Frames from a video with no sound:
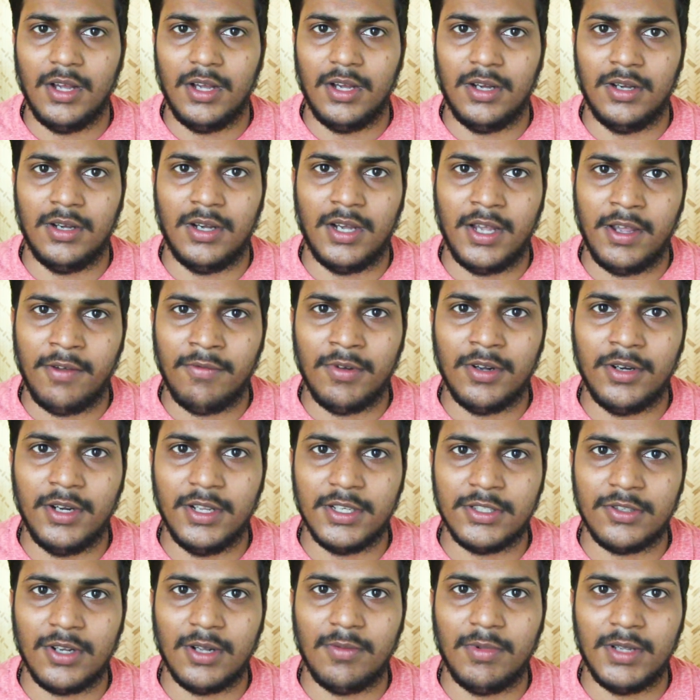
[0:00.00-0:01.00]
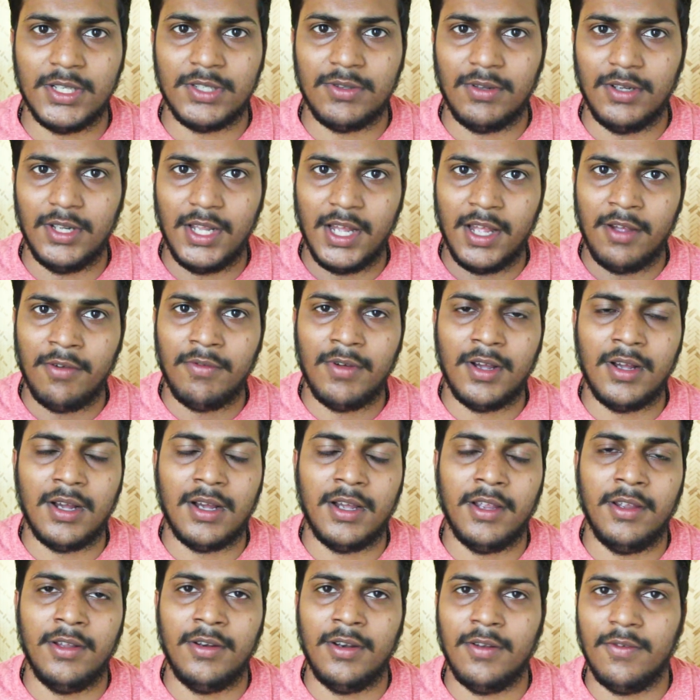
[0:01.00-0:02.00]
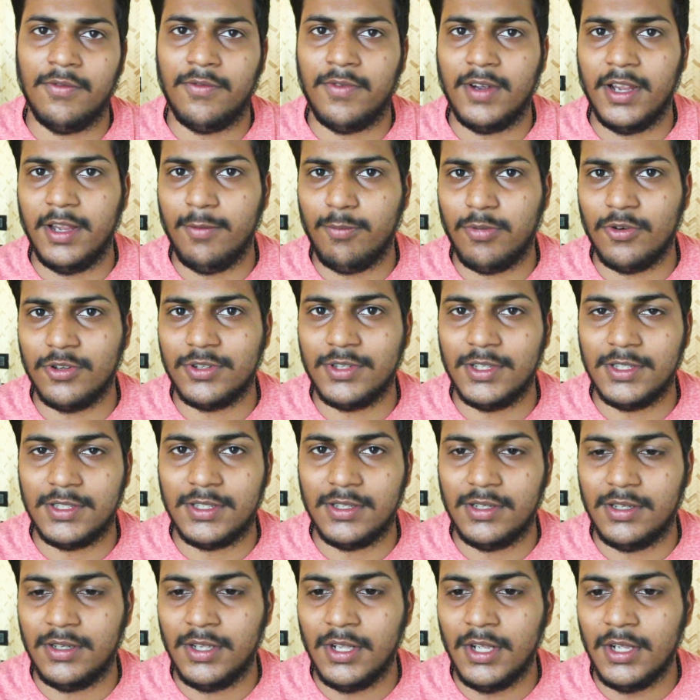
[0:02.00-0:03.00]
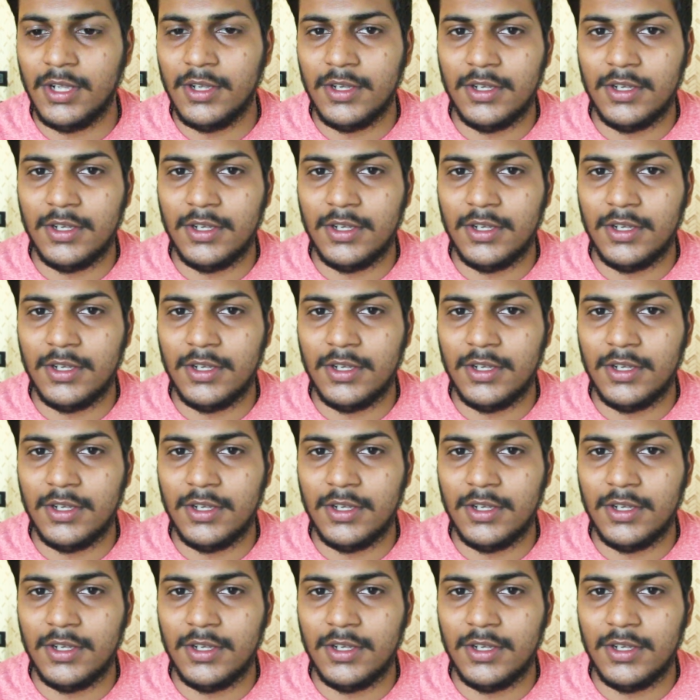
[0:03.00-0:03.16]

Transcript: uh, I have a desktop as well I have an i5 processor